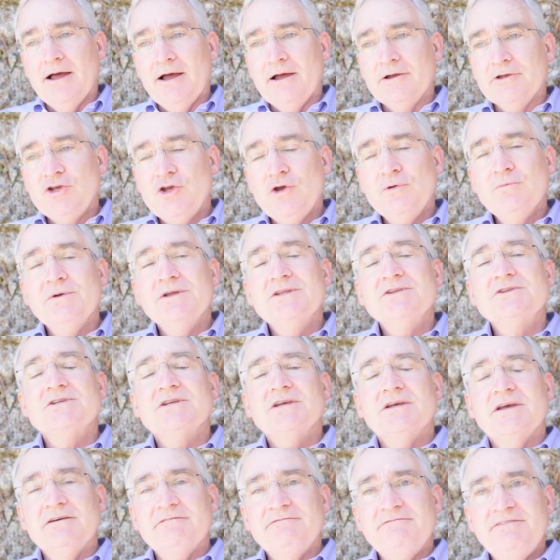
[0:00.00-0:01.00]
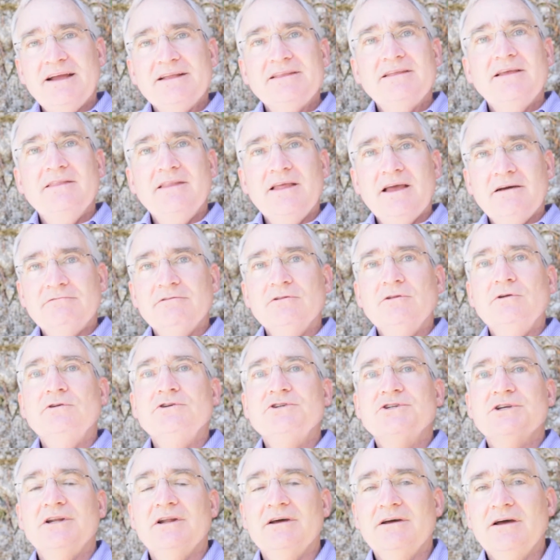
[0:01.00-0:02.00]
humans affecting the
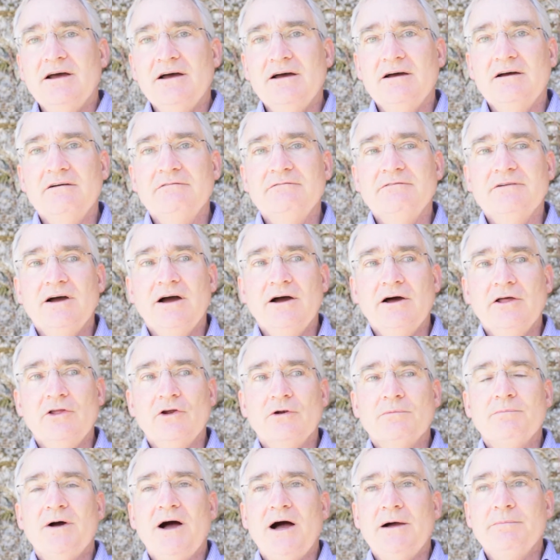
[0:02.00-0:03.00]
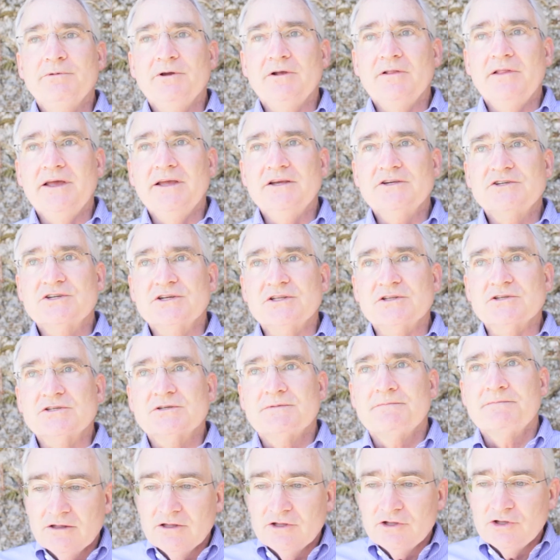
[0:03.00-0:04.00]
evolution of other populations.
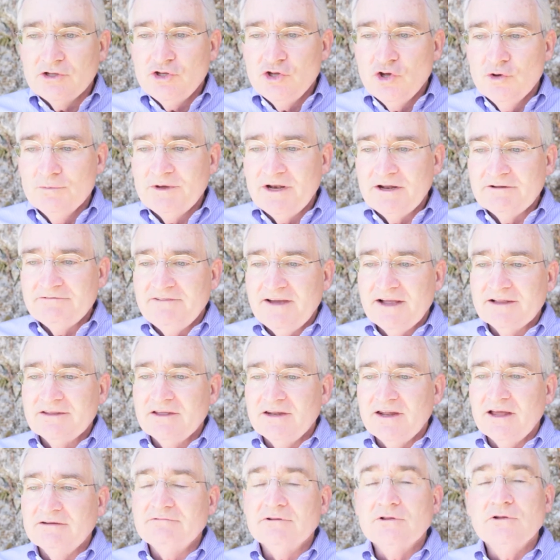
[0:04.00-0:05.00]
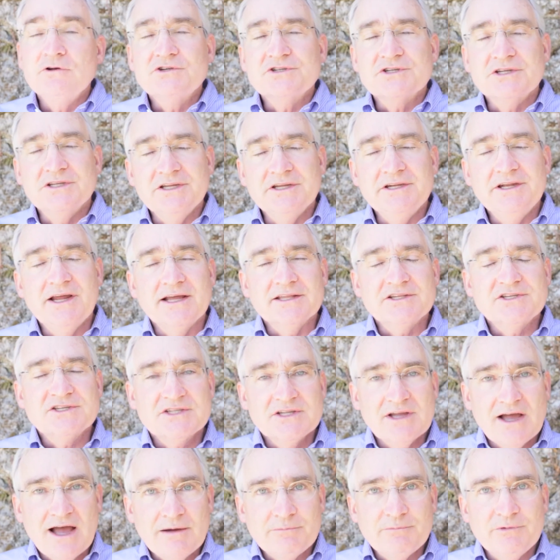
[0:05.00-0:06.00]
Human-affected evolution did not
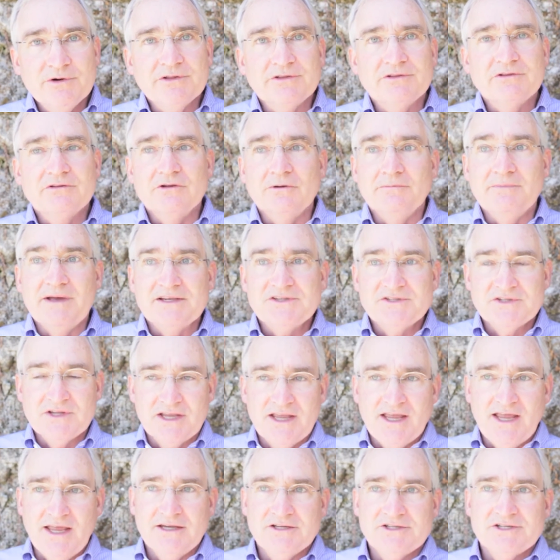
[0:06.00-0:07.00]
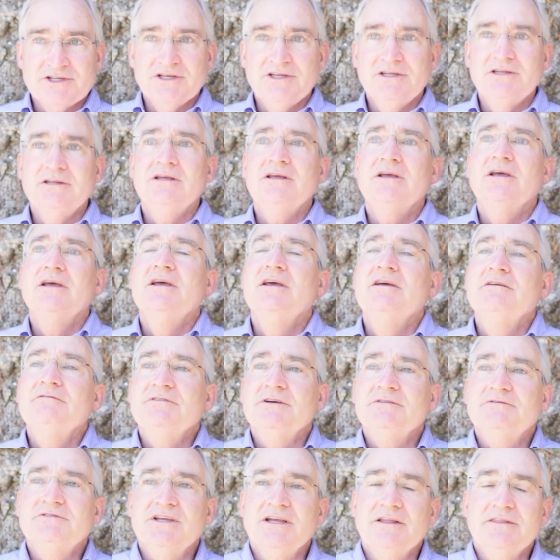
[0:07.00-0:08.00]
stop with domestication
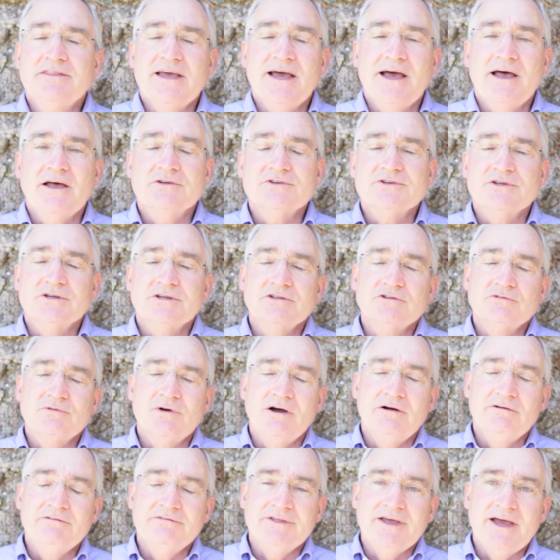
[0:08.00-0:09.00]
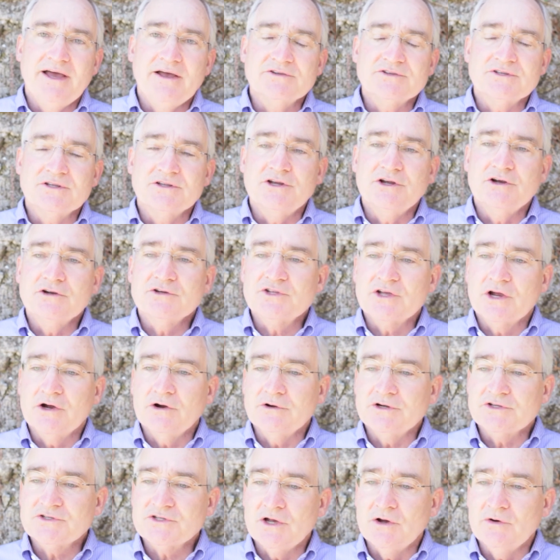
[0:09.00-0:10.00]
15,000, 12,000 years ago
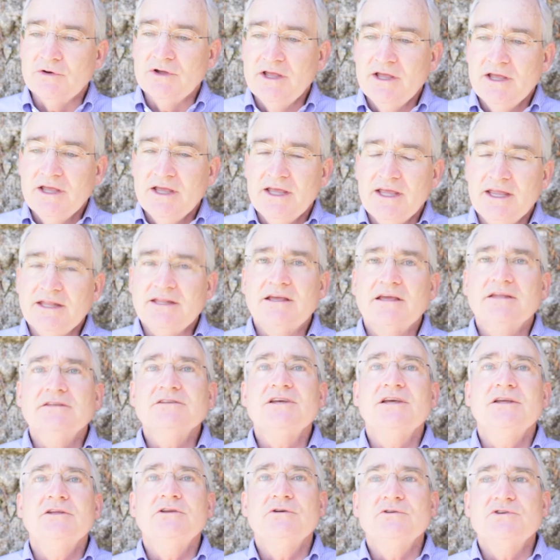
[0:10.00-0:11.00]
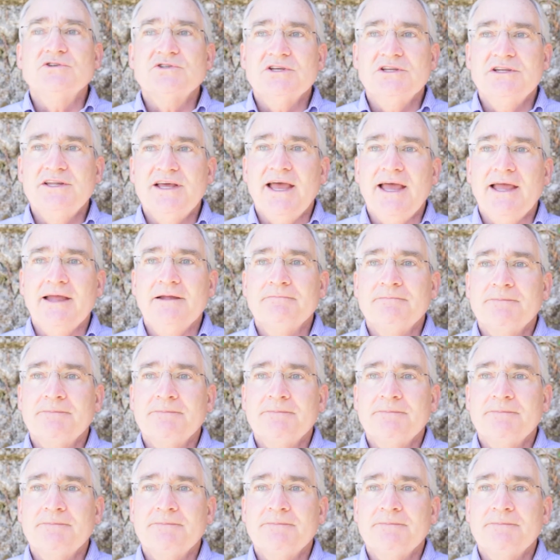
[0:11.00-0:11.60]
or so. It continues today.